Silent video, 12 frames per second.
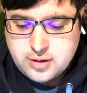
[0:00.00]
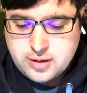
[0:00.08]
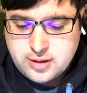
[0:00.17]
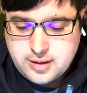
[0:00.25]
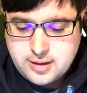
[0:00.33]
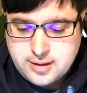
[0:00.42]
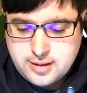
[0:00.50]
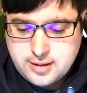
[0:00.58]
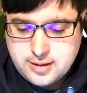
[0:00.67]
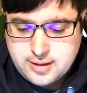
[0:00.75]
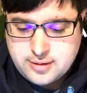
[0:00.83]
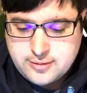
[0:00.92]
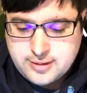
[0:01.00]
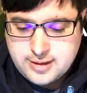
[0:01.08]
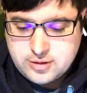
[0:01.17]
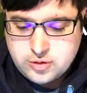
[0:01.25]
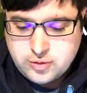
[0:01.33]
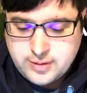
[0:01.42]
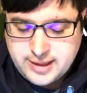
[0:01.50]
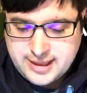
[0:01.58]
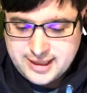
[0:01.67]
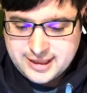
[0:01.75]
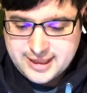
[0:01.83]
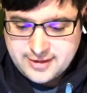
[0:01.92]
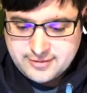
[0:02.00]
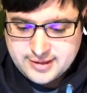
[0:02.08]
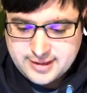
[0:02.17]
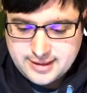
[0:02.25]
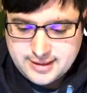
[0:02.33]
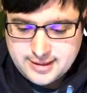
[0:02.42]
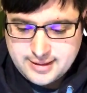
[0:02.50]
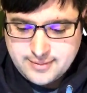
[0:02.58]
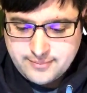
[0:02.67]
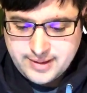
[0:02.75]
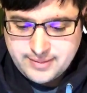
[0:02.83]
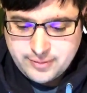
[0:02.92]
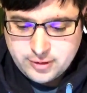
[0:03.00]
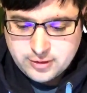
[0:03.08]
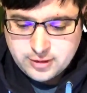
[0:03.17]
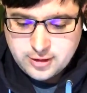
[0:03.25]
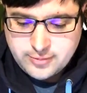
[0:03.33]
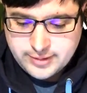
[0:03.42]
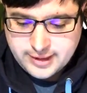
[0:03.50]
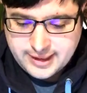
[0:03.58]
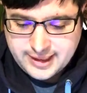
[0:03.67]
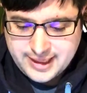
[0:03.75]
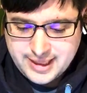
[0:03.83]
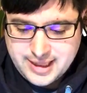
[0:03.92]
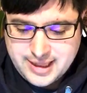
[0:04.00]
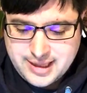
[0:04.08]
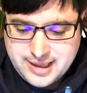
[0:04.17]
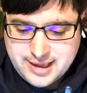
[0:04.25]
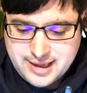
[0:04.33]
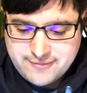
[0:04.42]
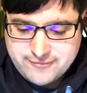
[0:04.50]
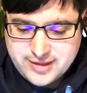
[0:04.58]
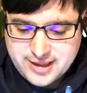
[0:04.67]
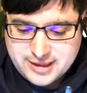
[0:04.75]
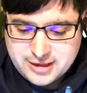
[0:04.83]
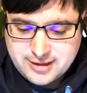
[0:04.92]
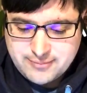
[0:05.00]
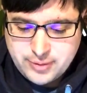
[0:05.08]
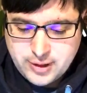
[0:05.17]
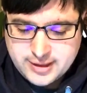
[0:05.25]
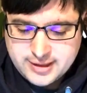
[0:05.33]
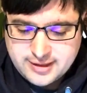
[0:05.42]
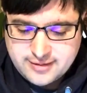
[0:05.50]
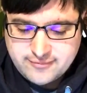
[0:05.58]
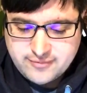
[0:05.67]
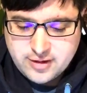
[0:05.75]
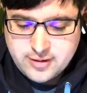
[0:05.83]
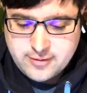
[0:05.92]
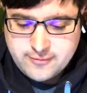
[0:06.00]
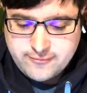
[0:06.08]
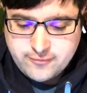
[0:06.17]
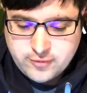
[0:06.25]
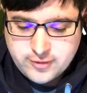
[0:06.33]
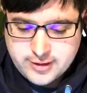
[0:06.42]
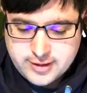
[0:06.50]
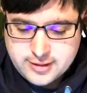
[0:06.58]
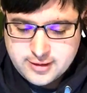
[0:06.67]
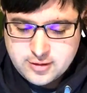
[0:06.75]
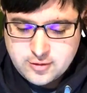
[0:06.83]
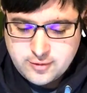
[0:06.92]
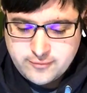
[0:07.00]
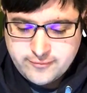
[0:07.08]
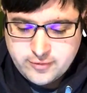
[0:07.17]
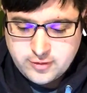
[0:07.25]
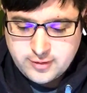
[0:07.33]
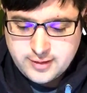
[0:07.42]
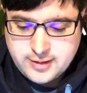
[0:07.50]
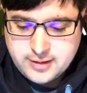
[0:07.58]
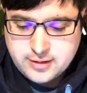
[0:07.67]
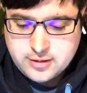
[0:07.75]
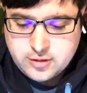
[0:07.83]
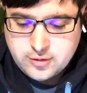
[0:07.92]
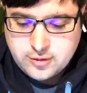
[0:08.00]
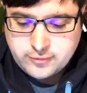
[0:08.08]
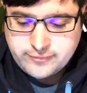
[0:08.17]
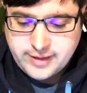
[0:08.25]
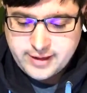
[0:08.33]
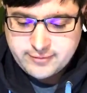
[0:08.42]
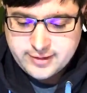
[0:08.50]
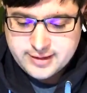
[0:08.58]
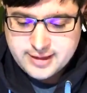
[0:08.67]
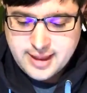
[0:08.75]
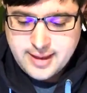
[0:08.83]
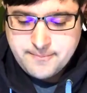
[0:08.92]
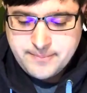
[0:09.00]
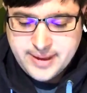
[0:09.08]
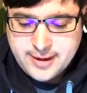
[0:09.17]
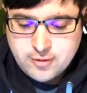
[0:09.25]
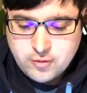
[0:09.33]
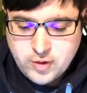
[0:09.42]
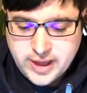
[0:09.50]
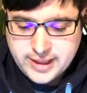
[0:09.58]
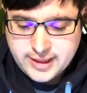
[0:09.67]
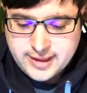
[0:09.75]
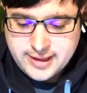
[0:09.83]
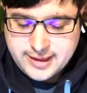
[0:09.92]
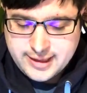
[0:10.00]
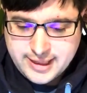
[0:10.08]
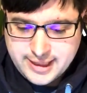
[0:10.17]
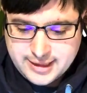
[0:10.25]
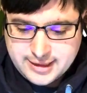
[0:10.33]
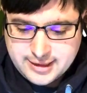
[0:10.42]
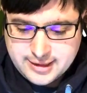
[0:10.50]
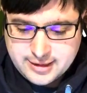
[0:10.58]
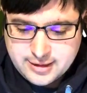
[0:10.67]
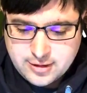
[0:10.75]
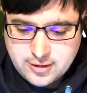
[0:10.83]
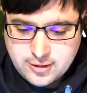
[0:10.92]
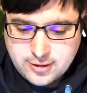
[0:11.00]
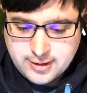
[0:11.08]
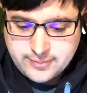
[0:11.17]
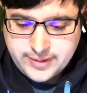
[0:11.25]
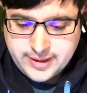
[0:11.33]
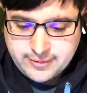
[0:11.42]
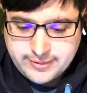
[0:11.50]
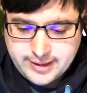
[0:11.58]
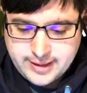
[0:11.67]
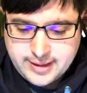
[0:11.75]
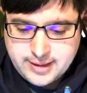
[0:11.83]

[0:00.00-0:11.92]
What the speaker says: 120,000 people globally have tested positive for the novel coronavirus. But while cases are appearing